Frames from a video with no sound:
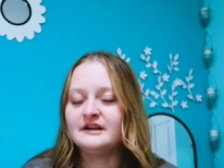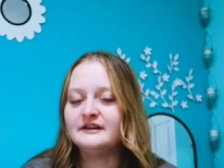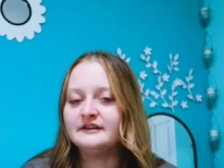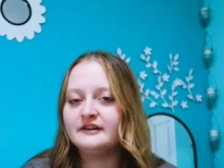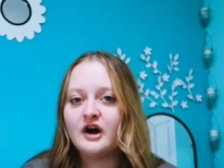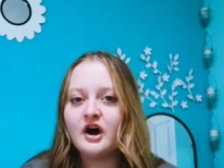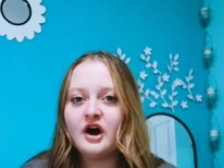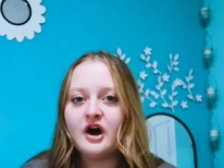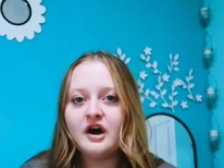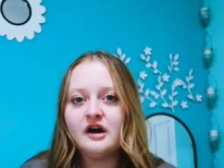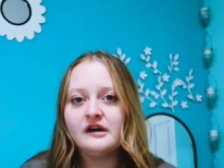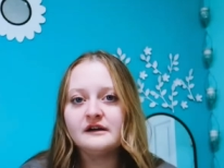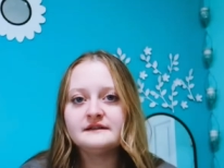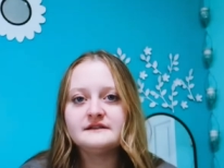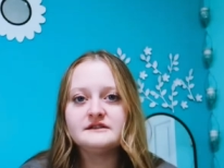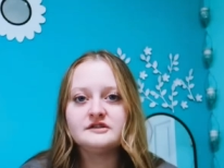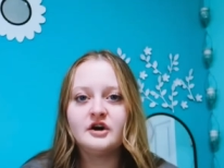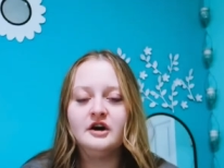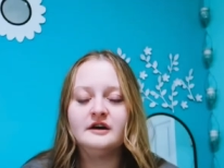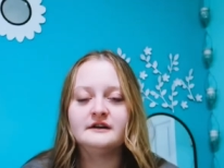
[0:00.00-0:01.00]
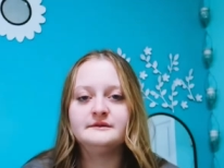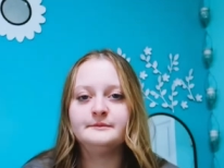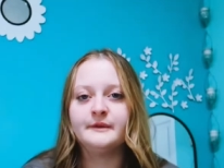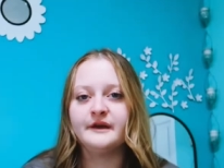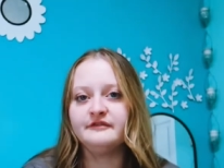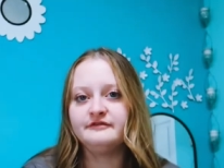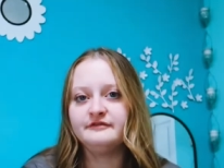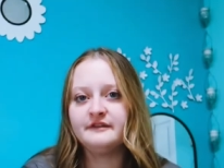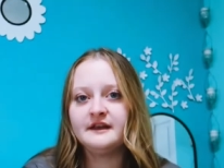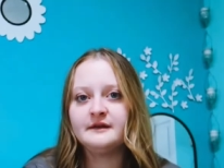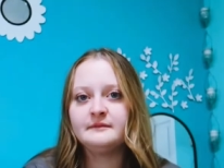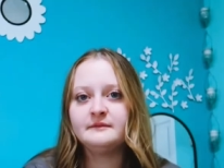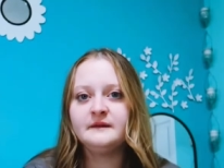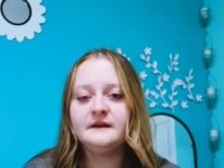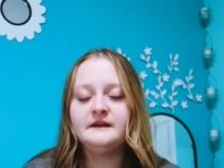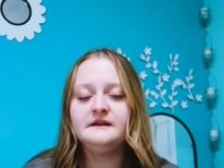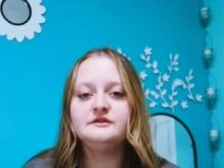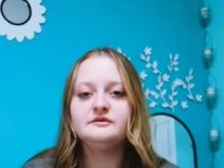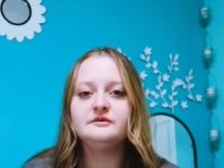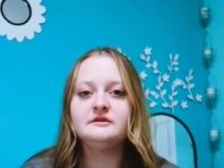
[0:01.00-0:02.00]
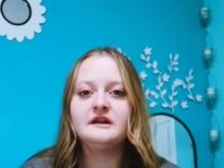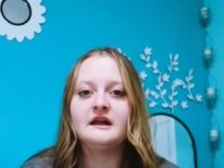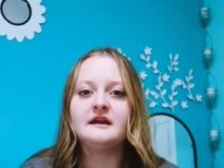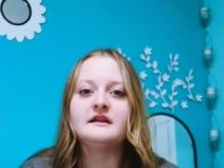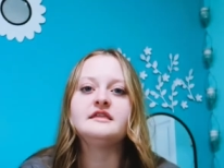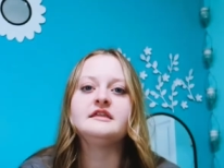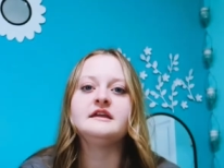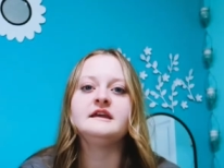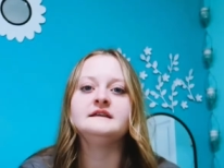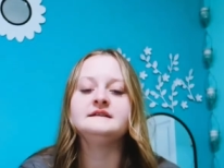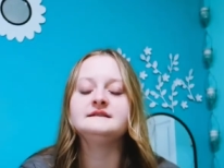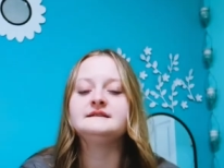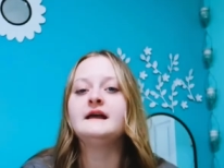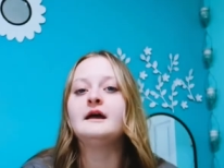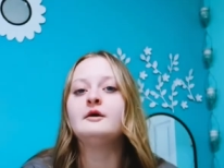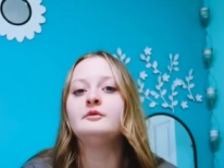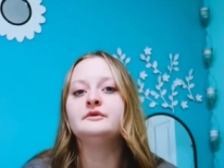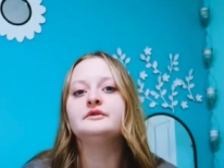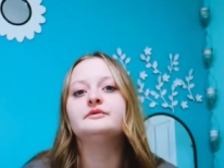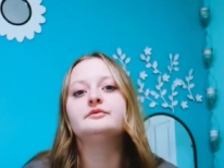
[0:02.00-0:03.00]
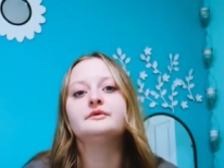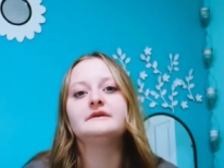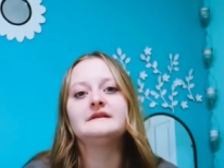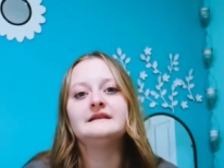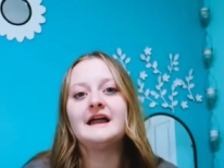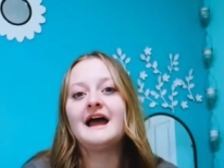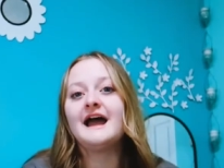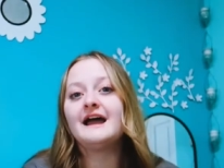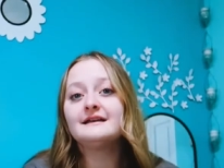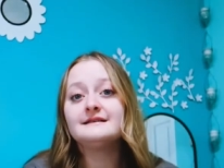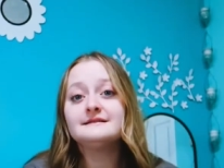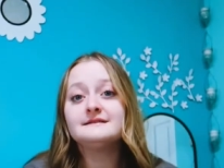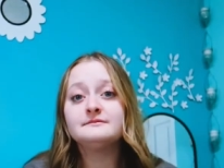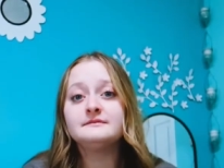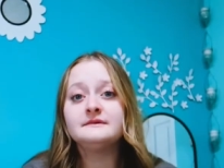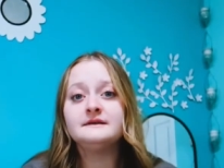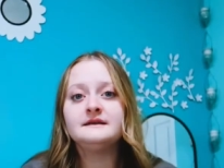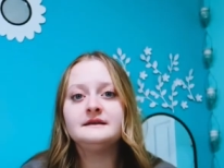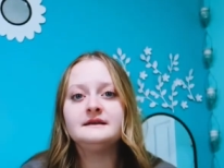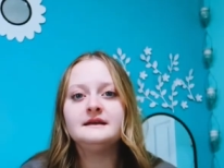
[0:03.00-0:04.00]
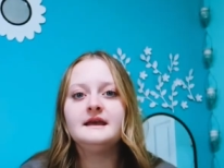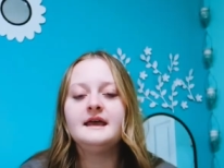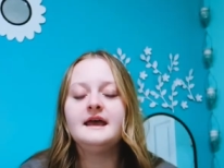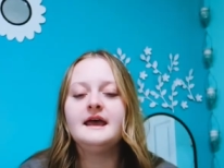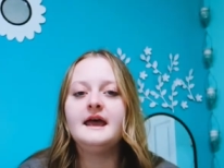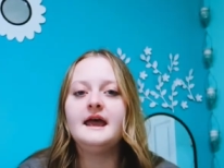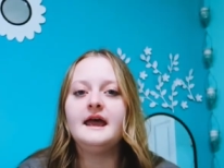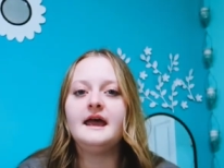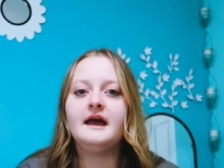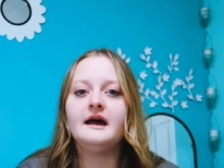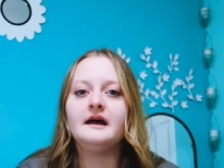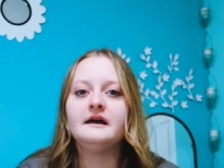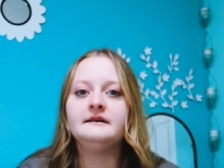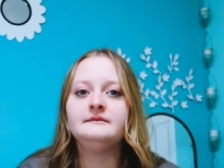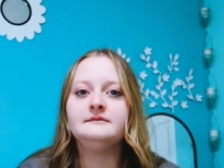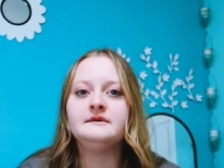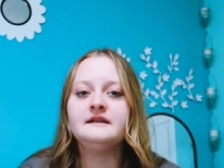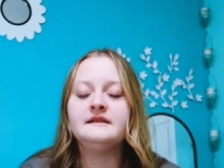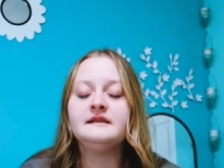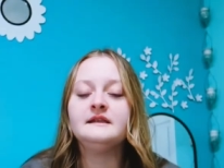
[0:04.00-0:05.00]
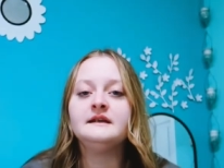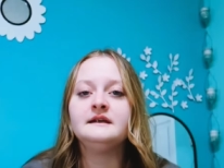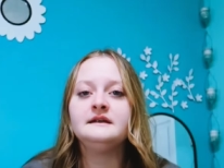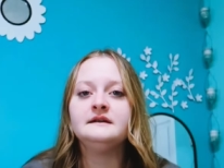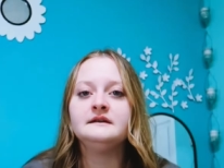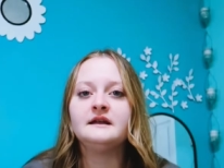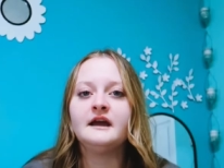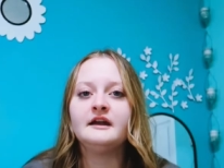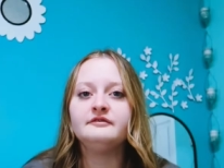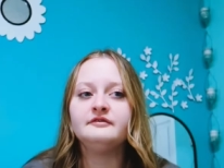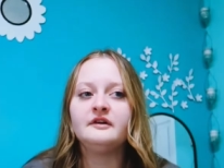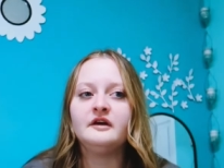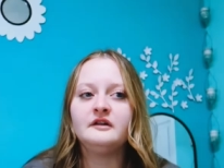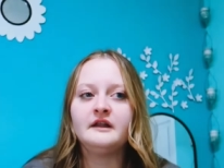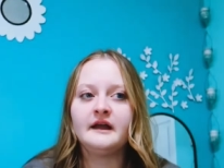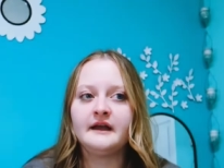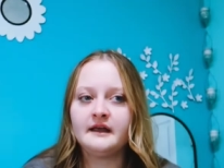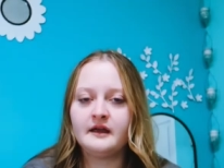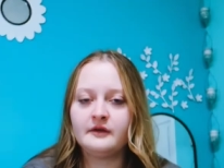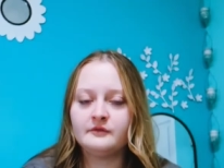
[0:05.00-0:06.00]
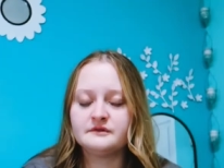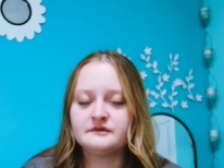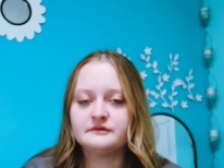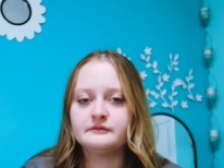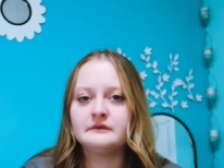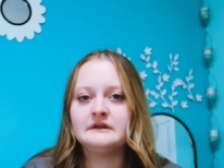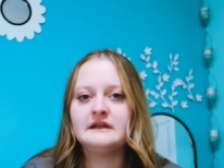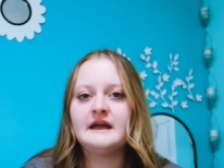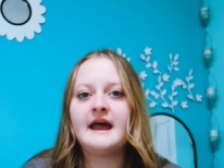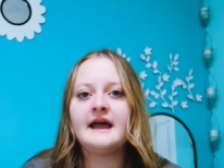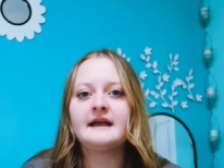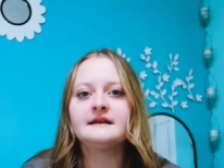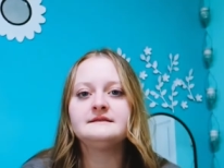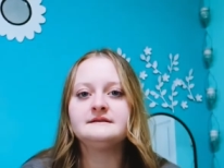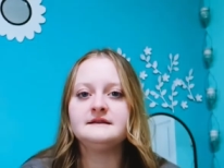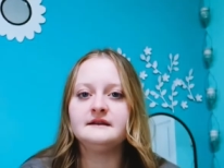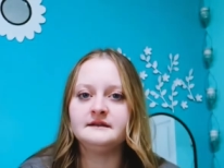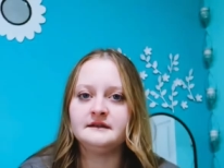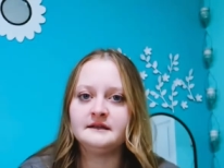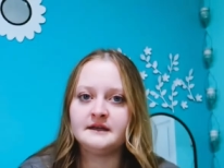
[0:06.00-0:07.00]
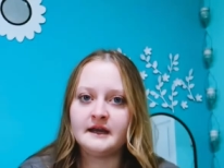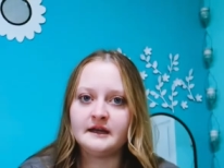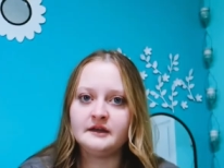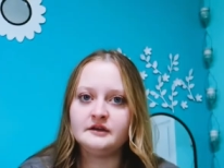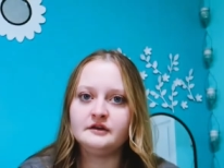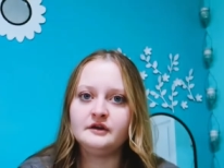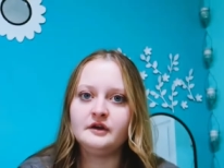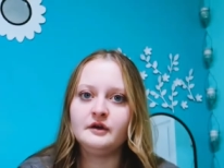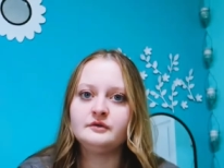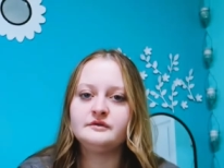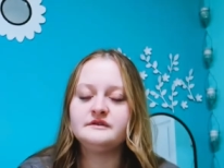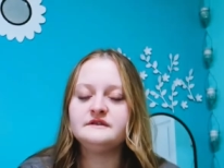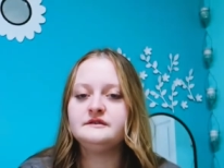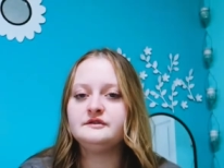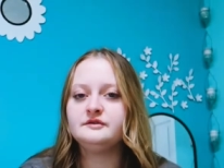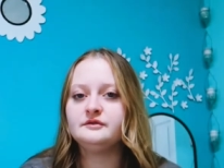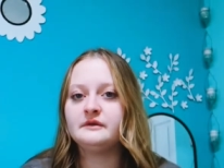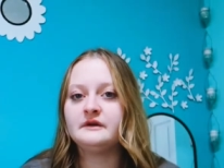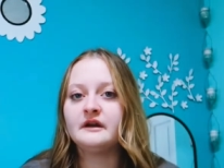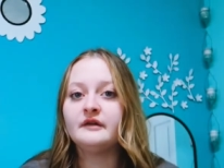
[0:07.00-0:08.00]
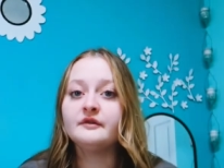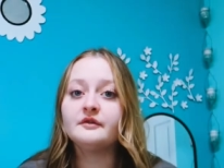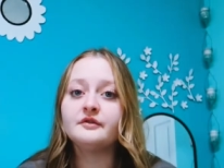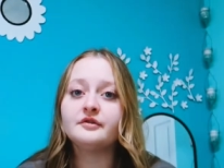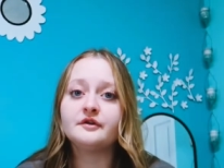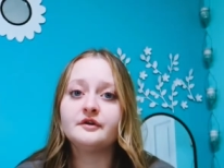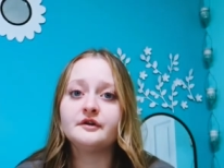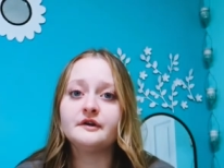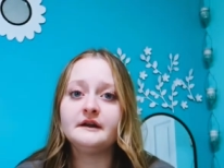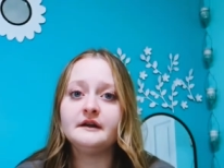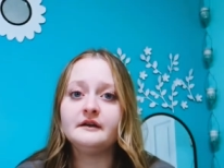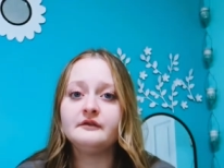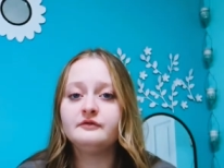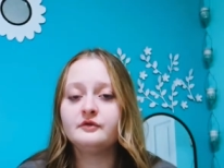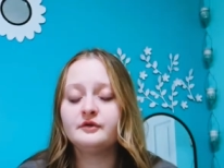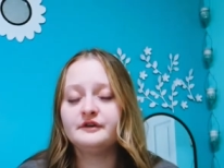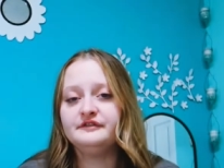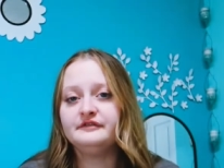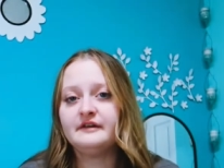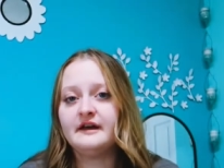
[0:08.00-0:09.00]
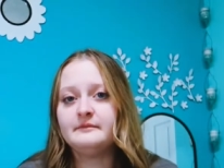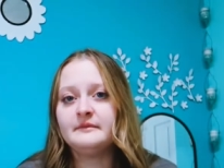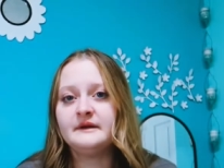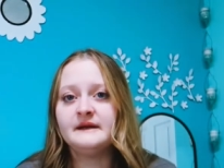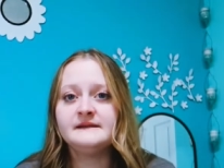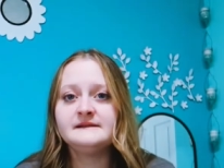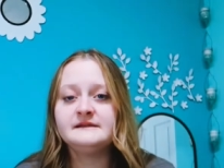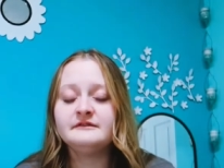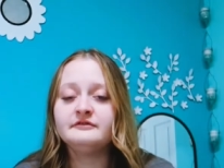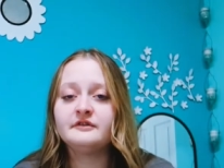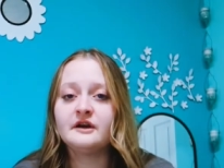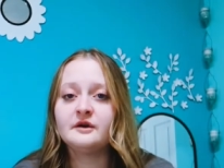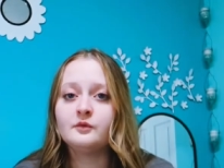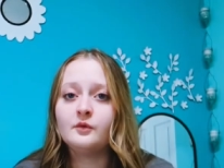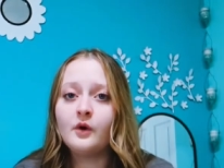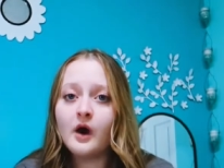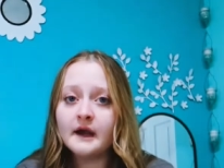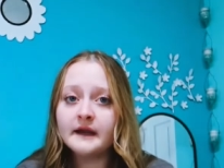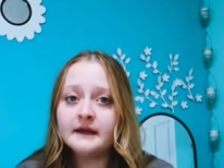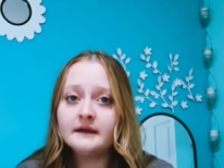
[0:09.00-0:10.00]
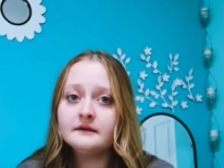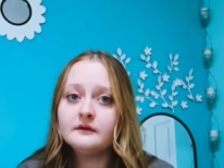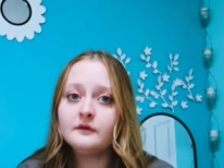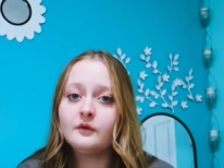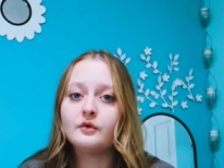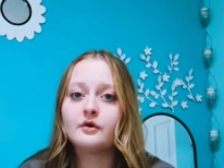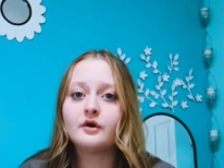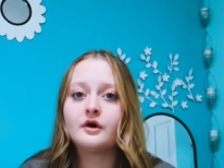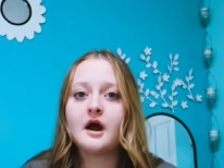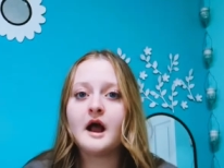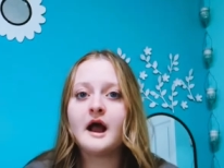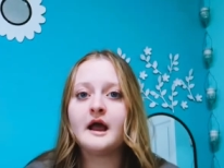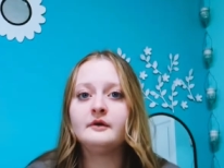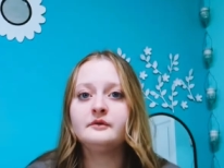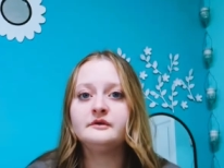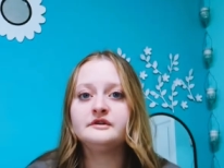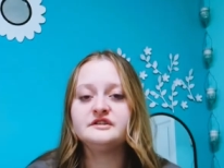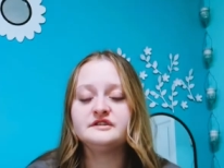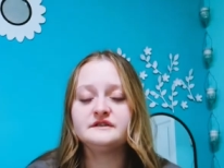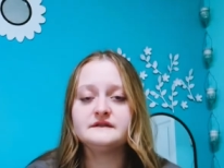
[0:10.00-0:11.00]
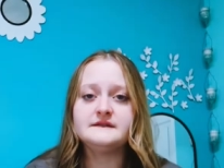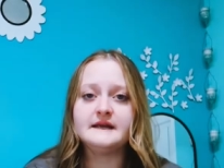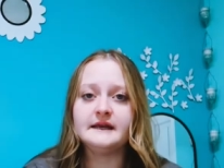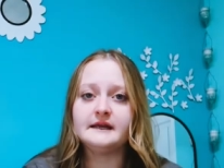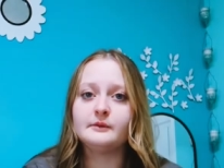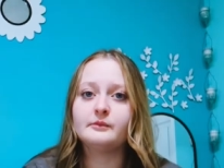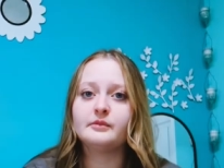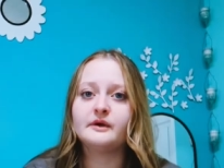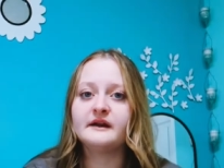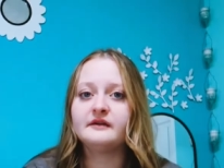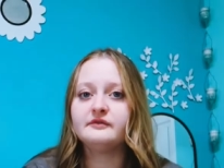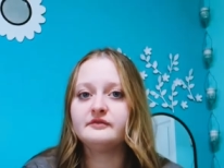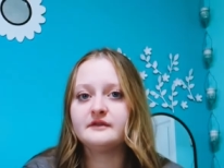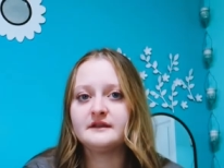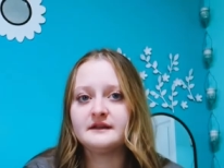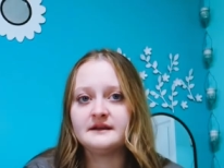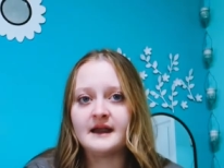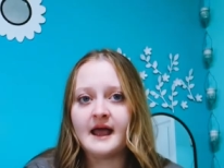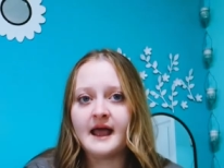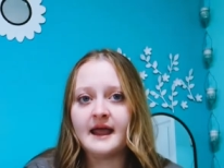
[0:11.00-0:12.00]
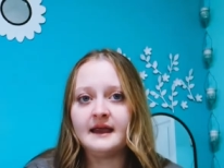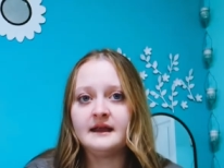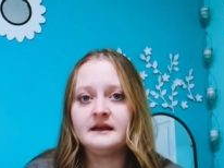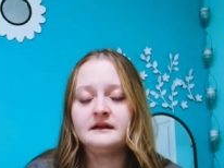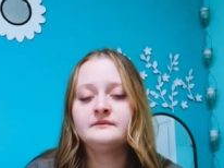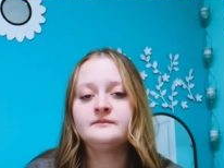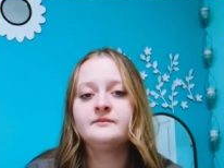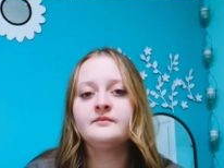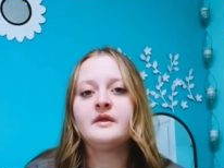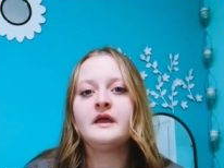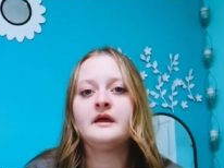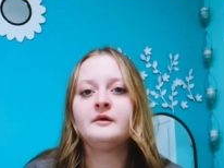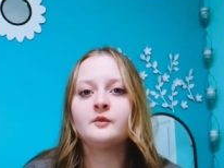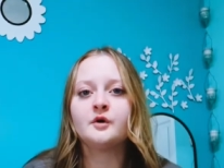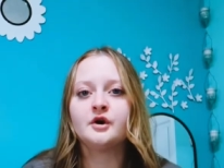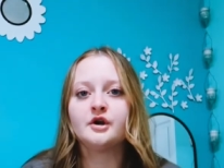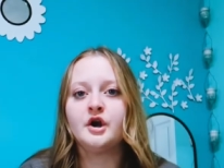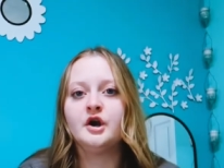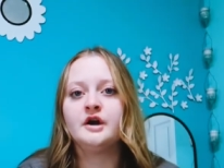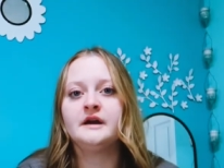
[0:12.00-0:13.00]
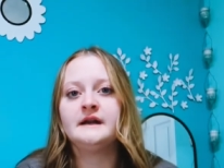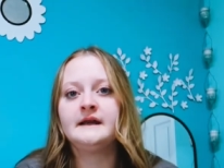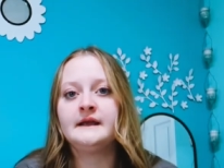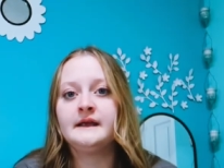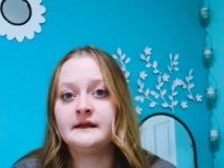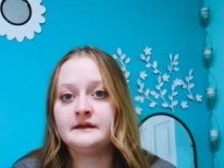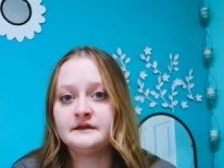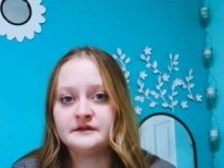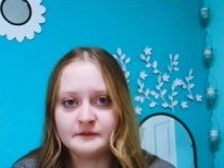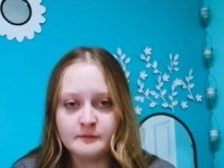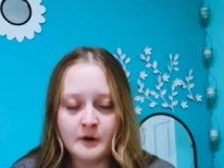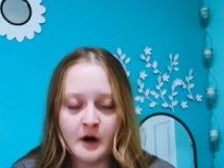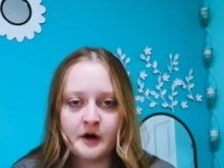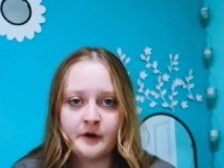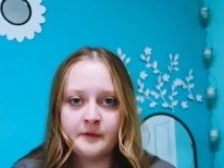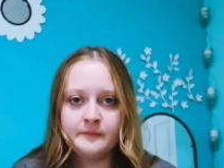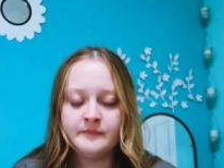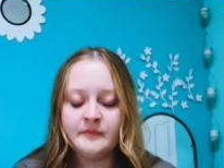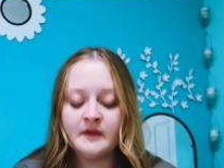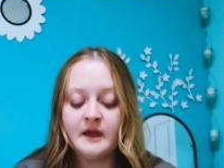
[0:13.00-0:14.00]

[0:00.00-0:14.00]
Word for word: my dogs, talk to my family, do a lot of things that would relax me. And then I felt like I was relaxed, and then I could go do another 30 to 45 minutes if I wanted, or I would just take a break for the night and work on it again tomorrow.